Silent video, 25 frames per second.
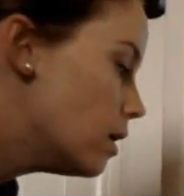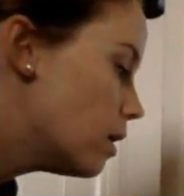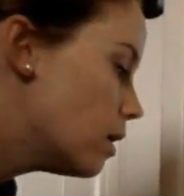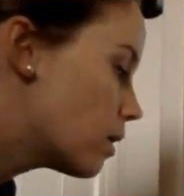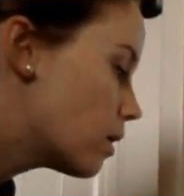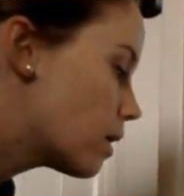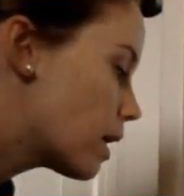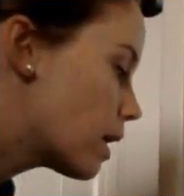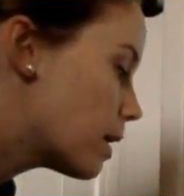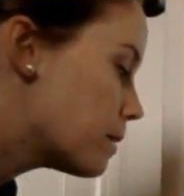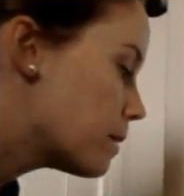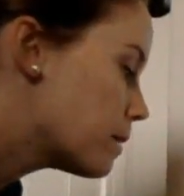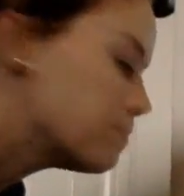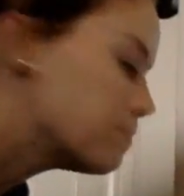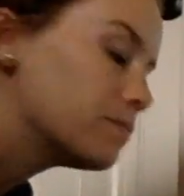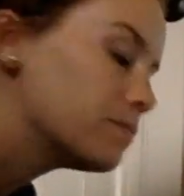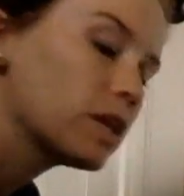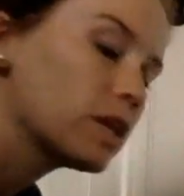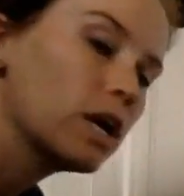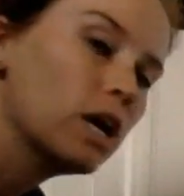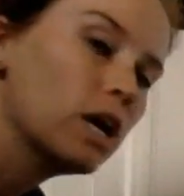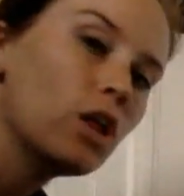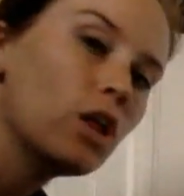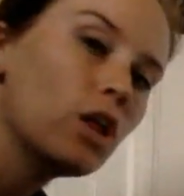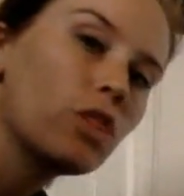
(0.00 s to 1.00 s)
Okay,
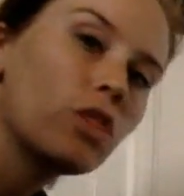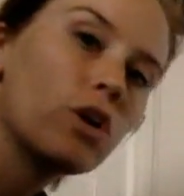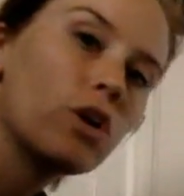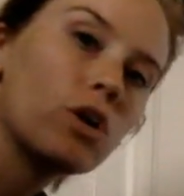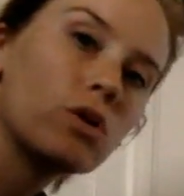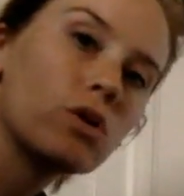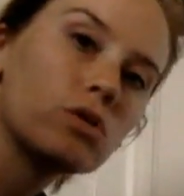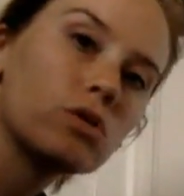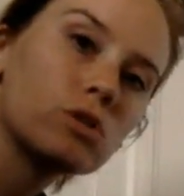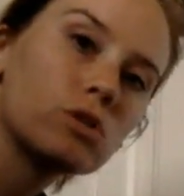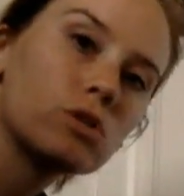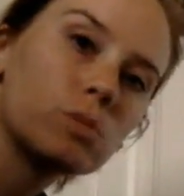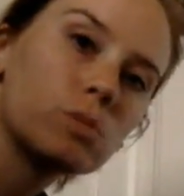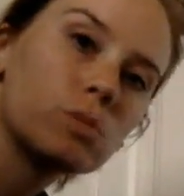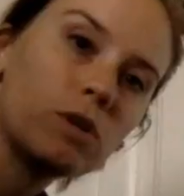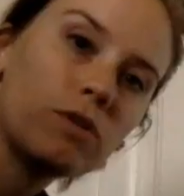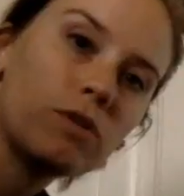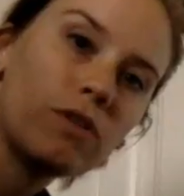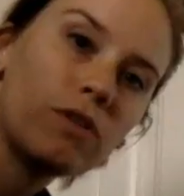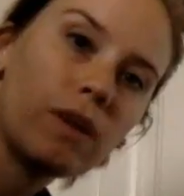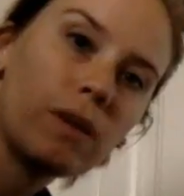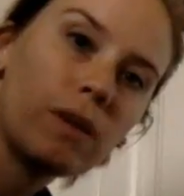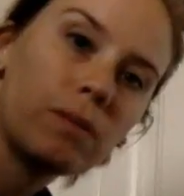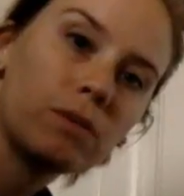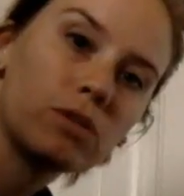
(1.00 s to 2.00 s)
those spindle
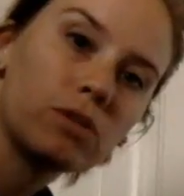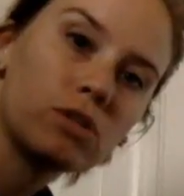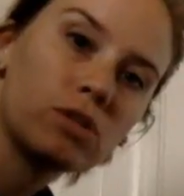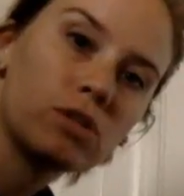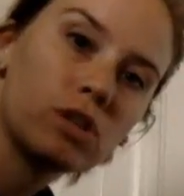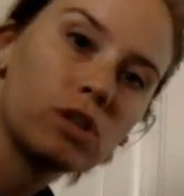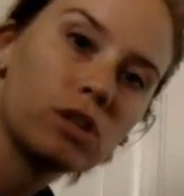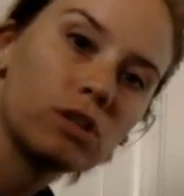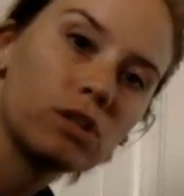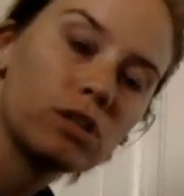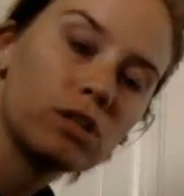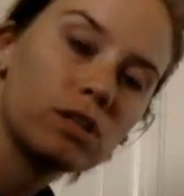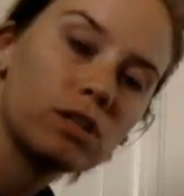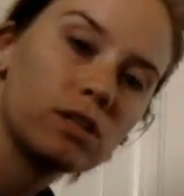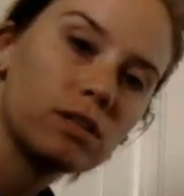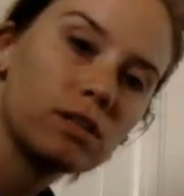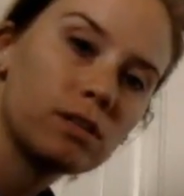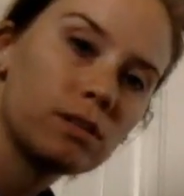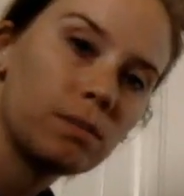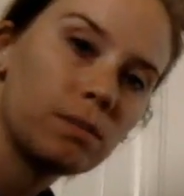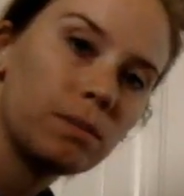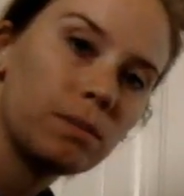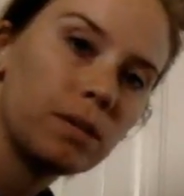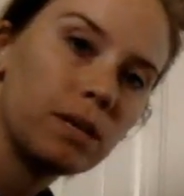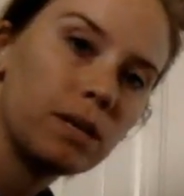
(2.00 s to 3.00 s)
fibers start to
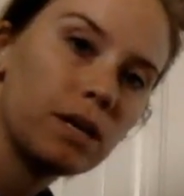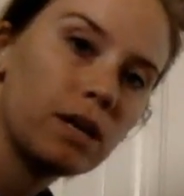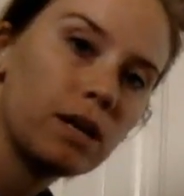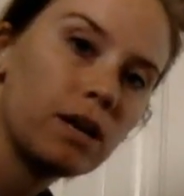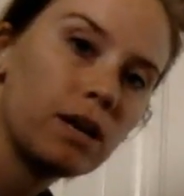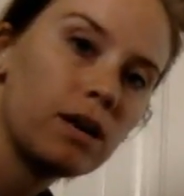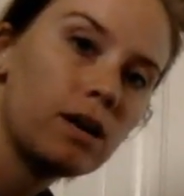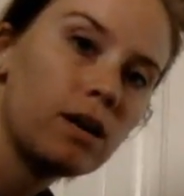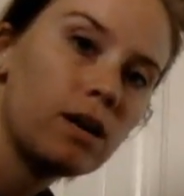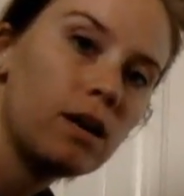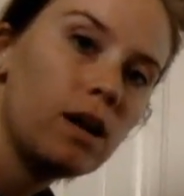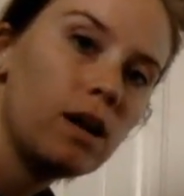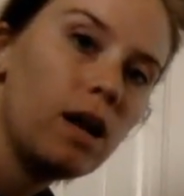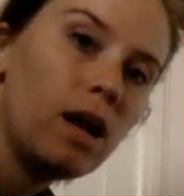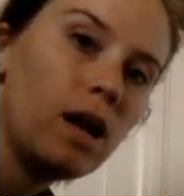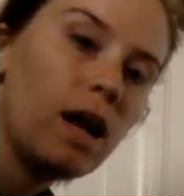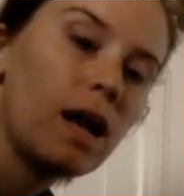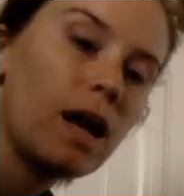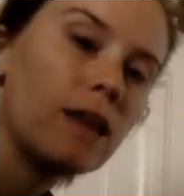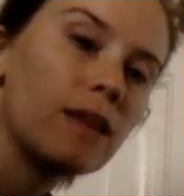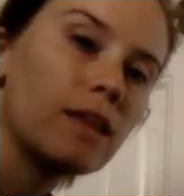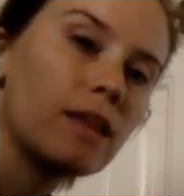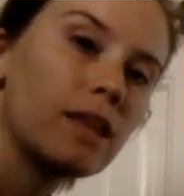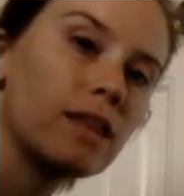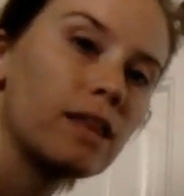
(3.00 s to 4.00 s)
disappear,
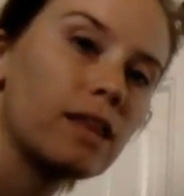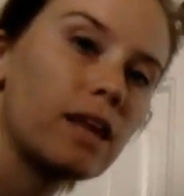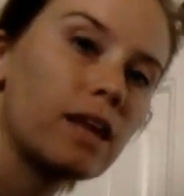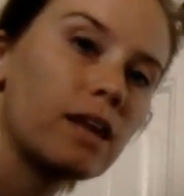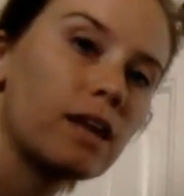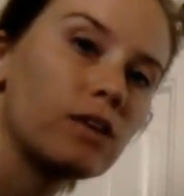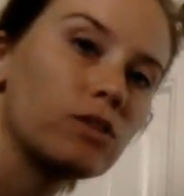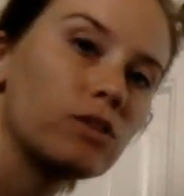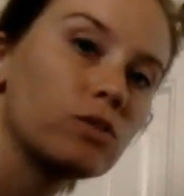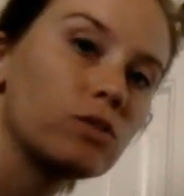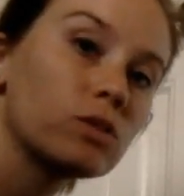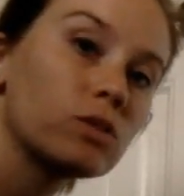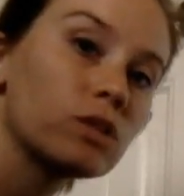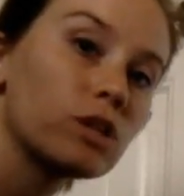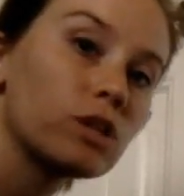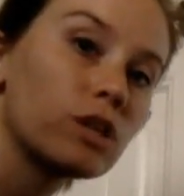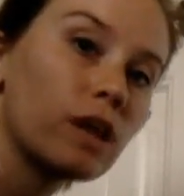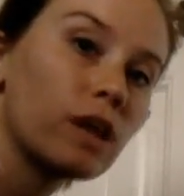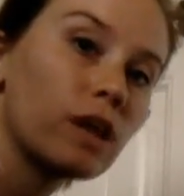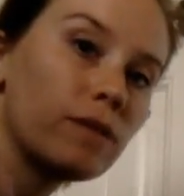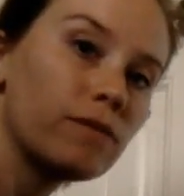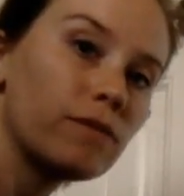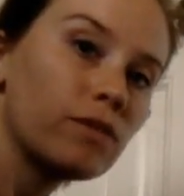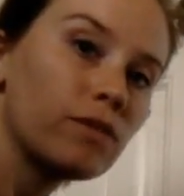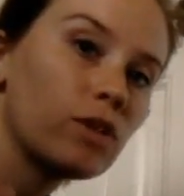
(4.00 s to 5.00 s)
and then that nuclear
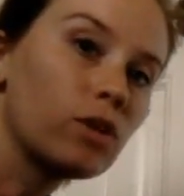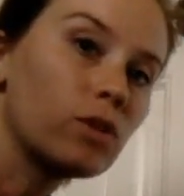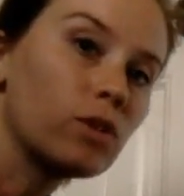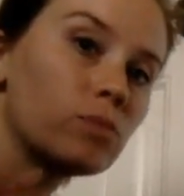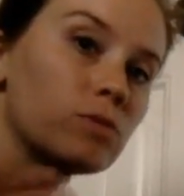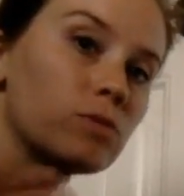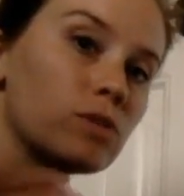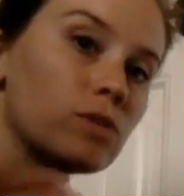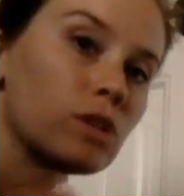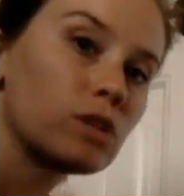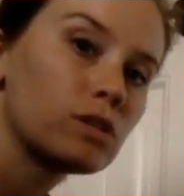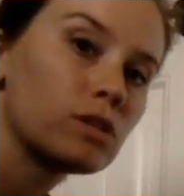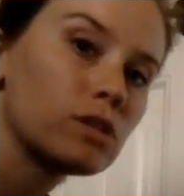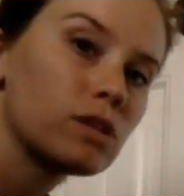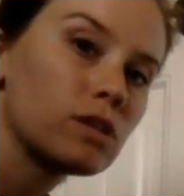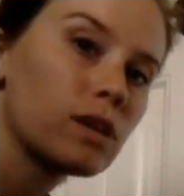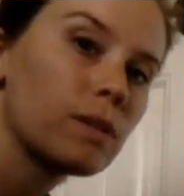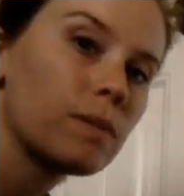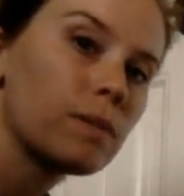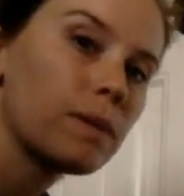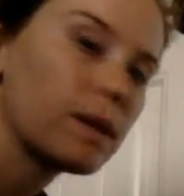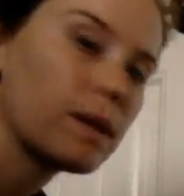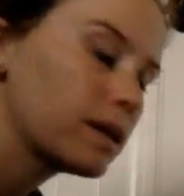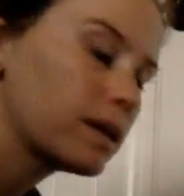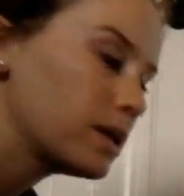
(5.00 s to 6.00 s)
envelope starts to
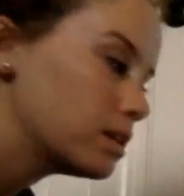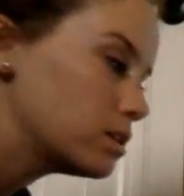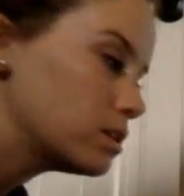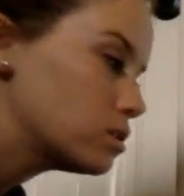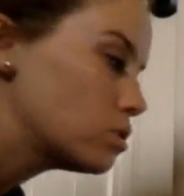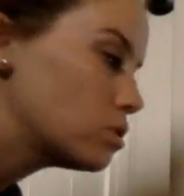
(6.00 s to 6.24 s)
come back in.